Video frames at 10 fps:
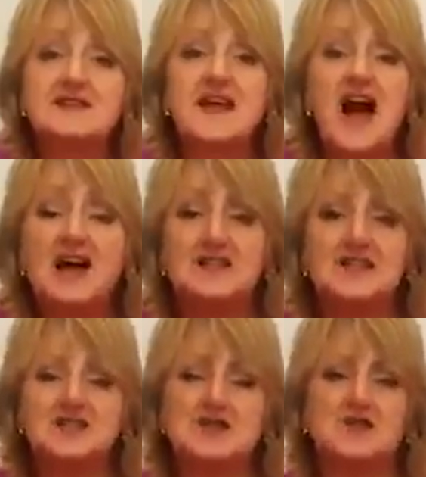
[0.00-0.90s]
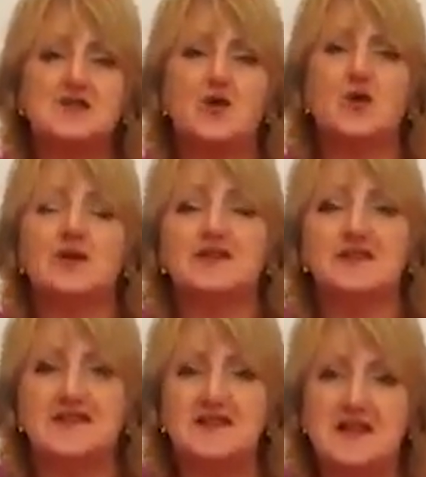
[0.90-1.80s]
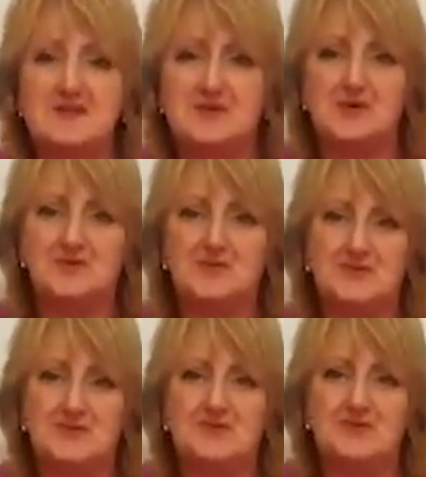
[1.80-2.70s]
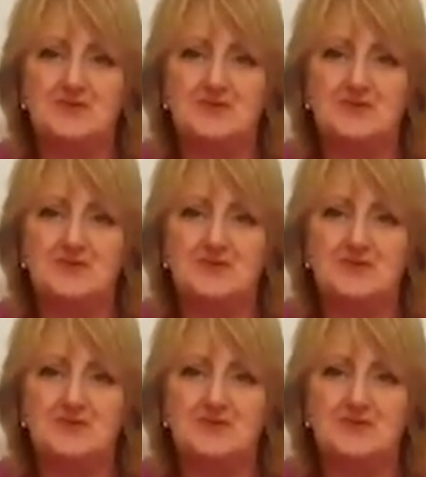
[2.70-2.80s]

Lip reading: and he started to fall asleep.